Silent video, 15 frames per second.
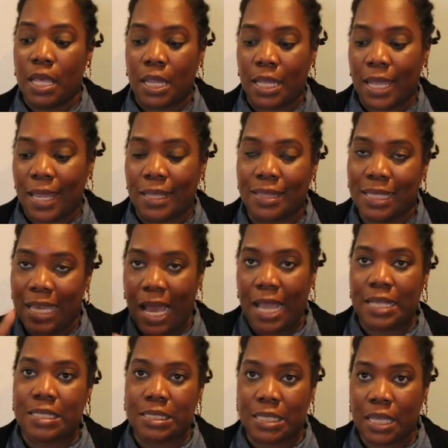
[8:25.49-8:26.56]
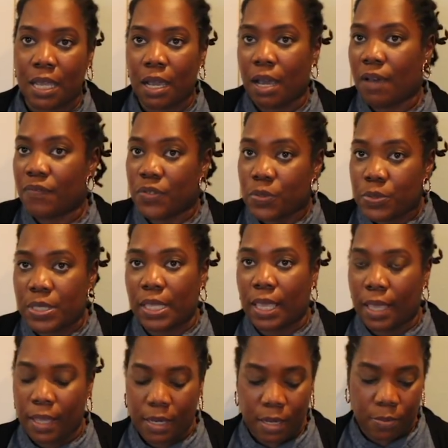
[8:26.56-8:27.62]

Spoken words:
liked the idea of using it.